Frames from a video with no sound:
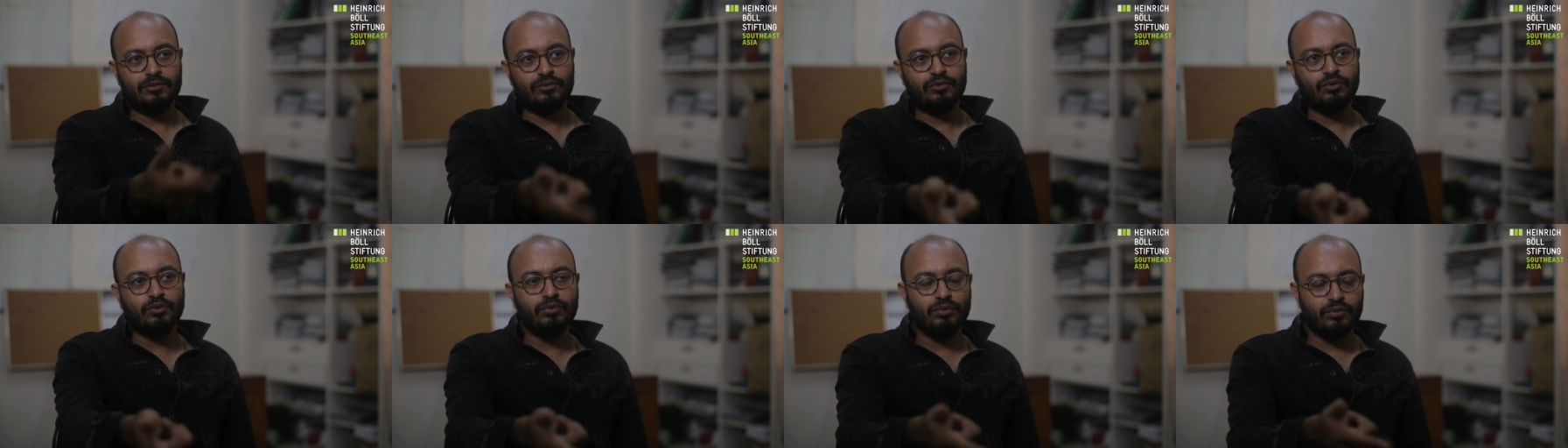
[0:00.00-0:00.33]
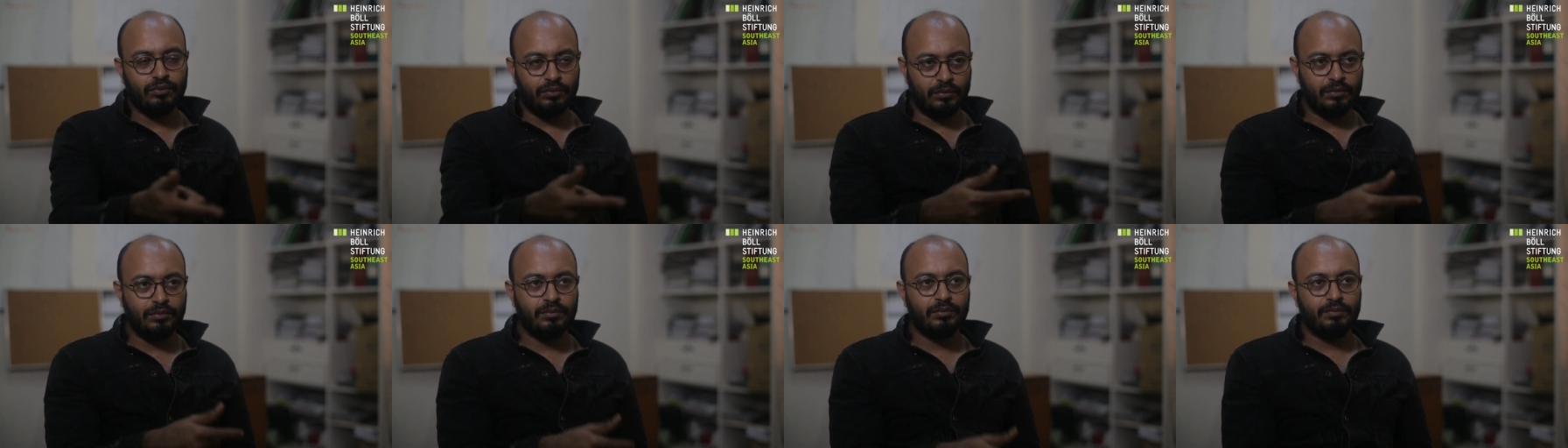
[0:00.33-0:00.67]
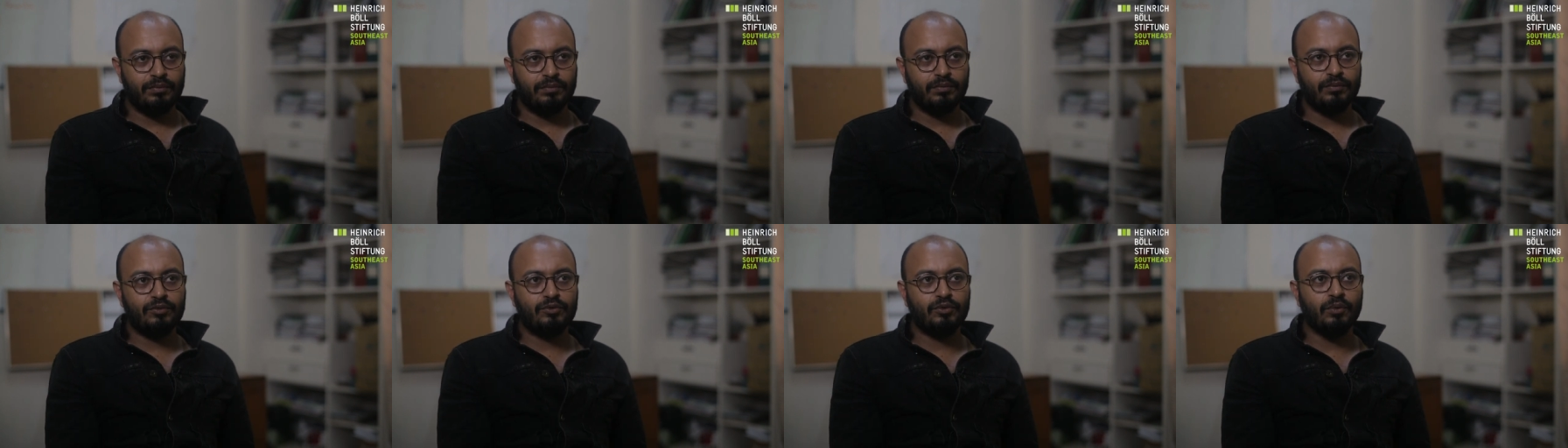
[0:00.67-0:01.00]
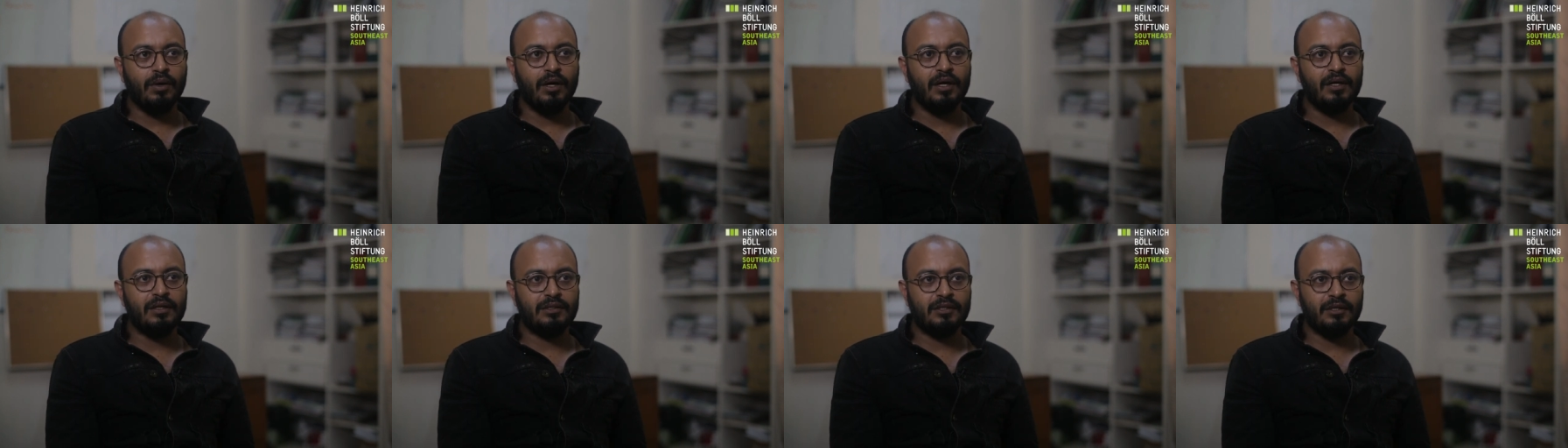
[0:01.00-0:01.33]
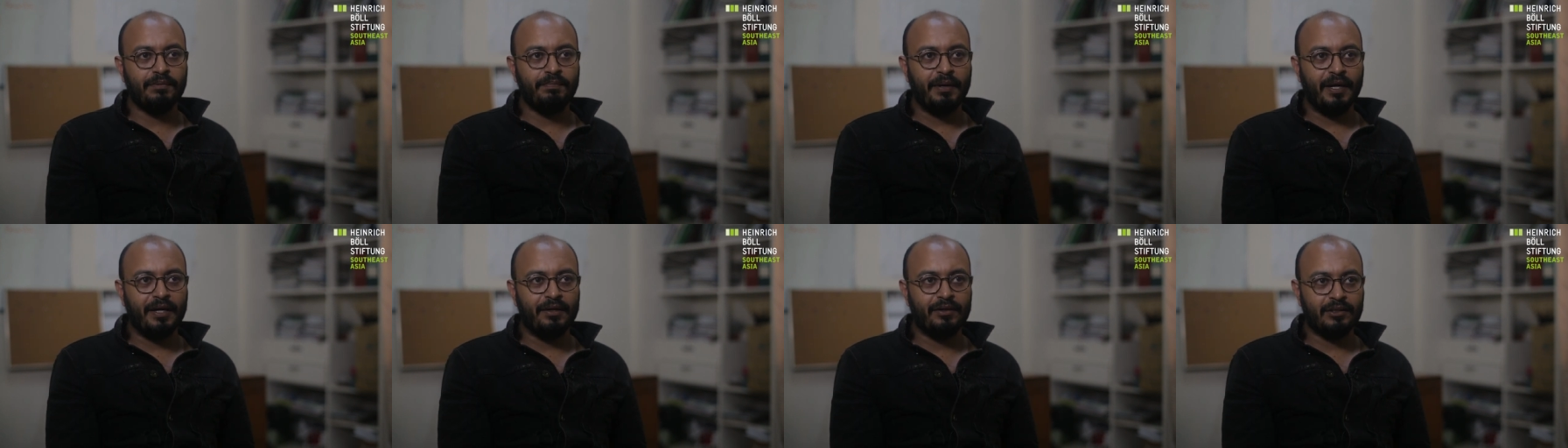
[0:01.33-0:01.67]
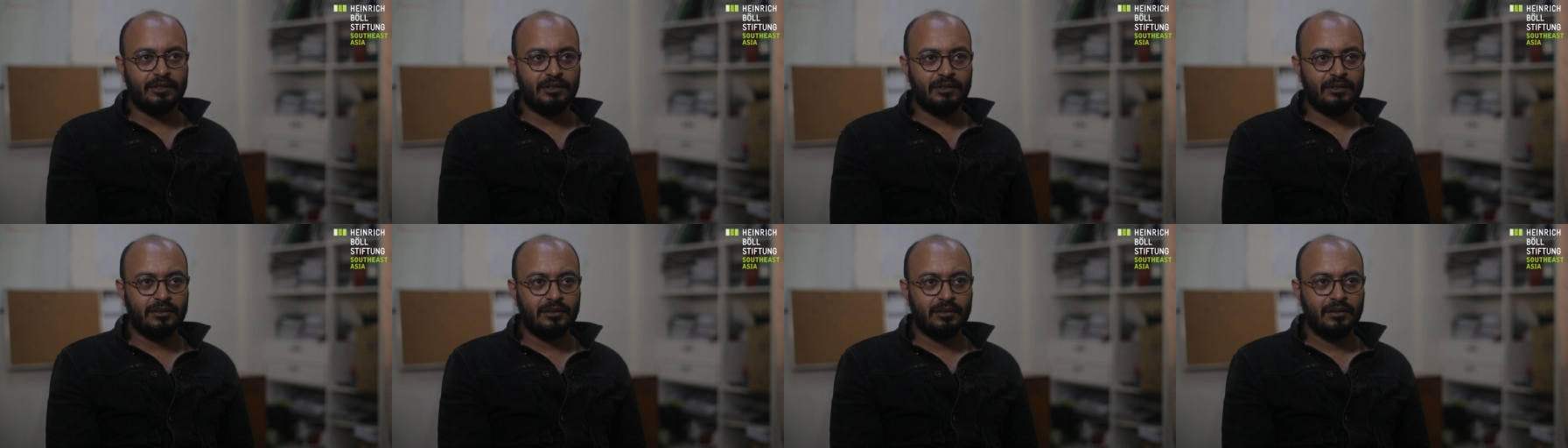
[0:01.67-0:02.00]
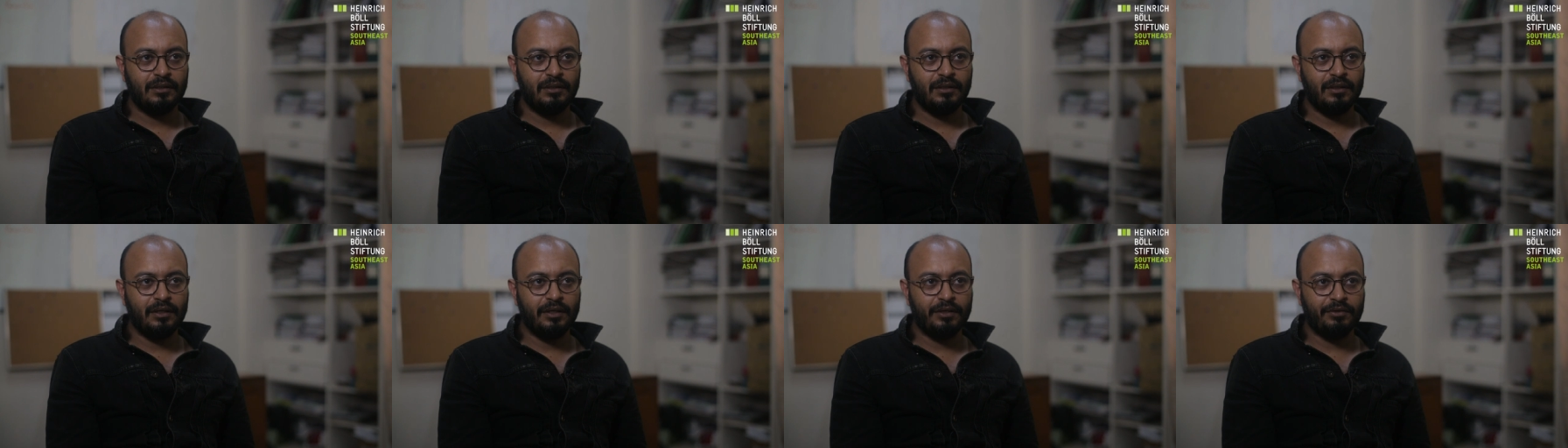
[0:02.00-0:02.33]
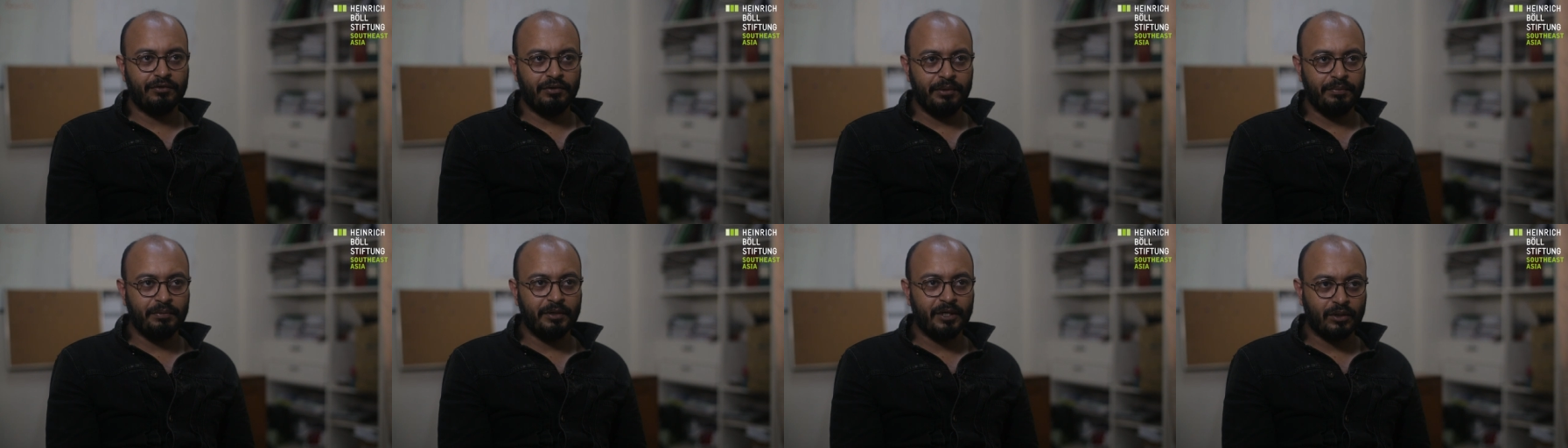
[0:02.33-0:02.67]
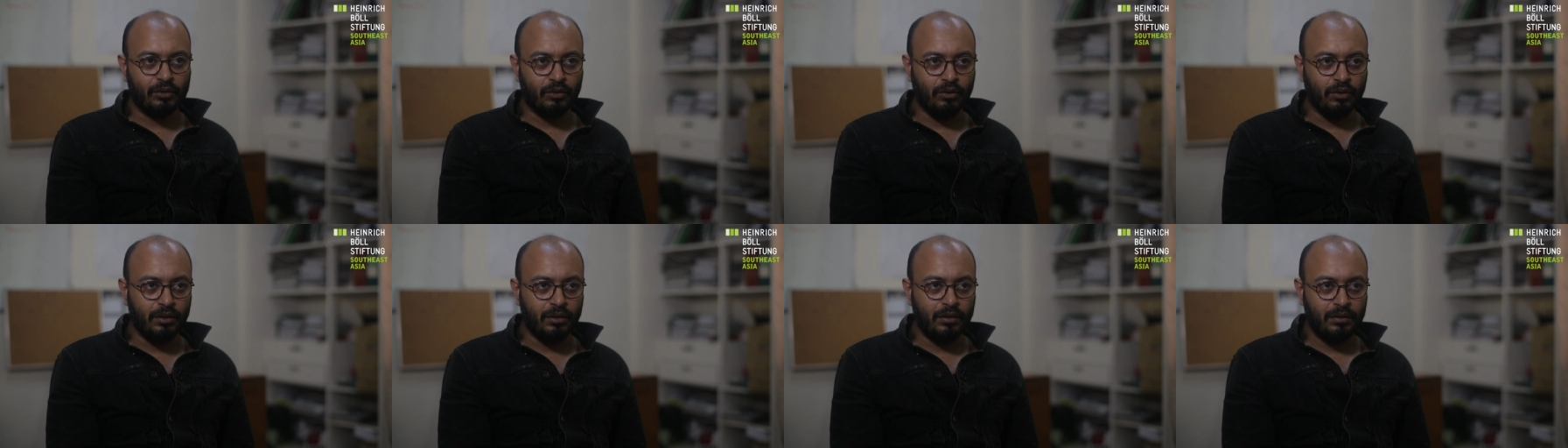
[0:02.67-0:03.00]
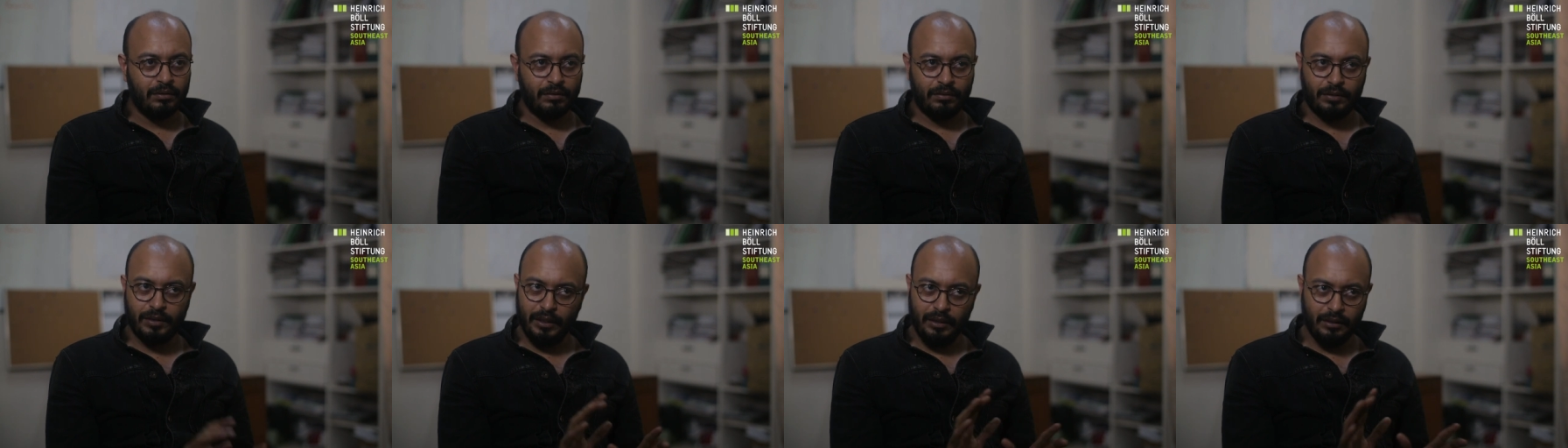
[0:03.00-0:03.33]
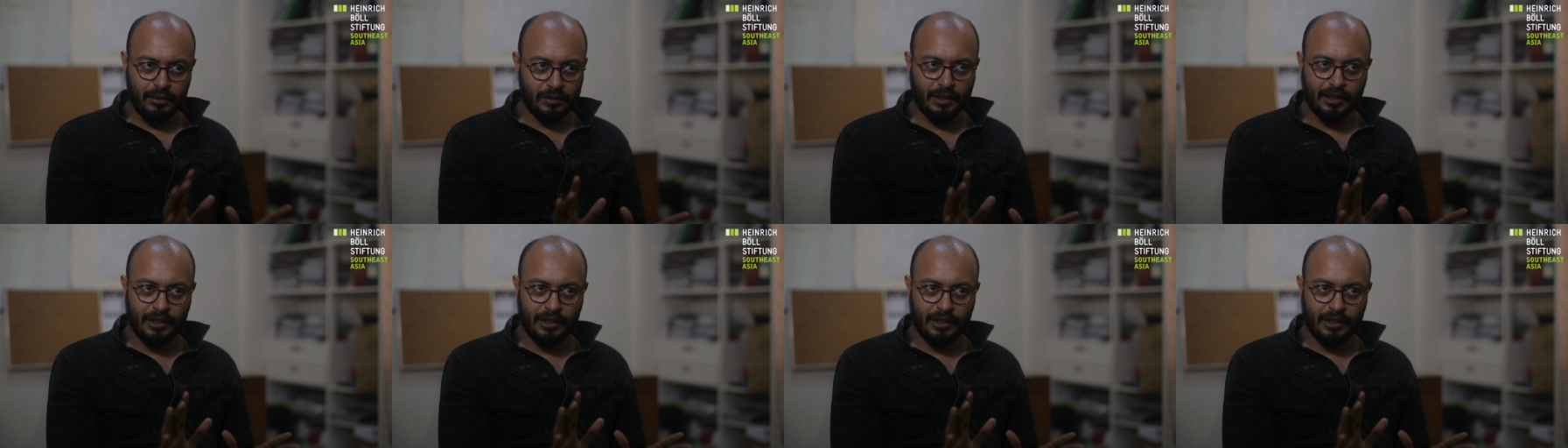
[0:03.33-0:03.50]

towards a Paris Agreement goal, right?